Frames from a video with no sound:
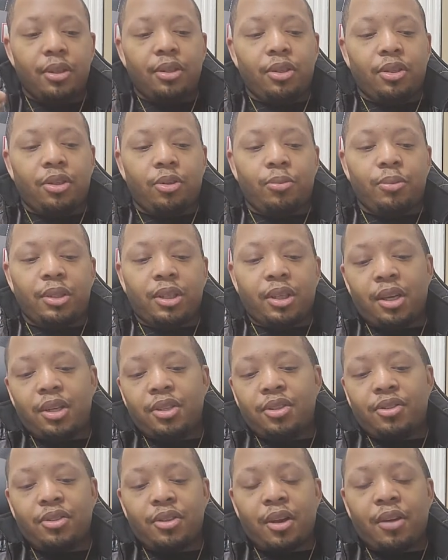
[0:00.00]
you know,
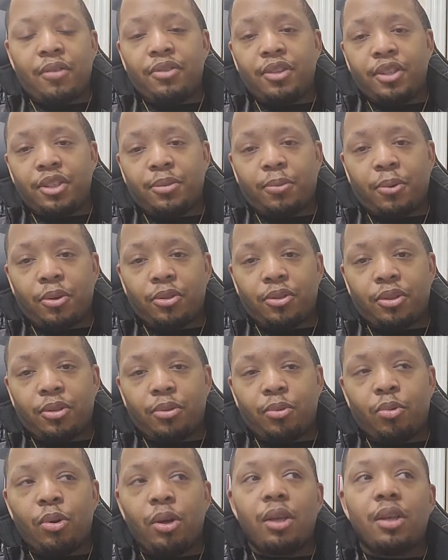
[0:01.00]
because of this person.
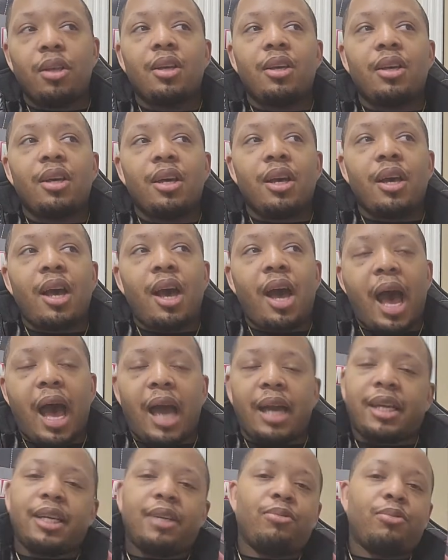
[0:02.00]
Well,
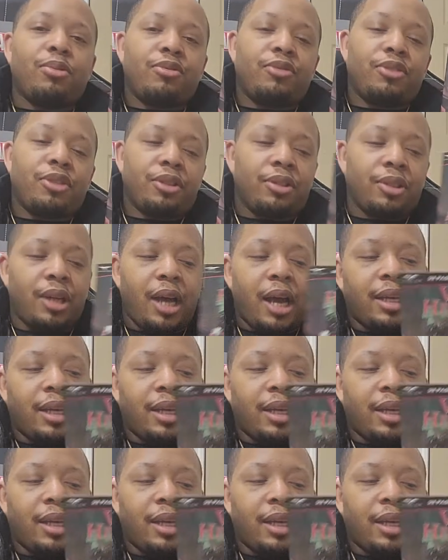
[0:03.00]
I can reveal it.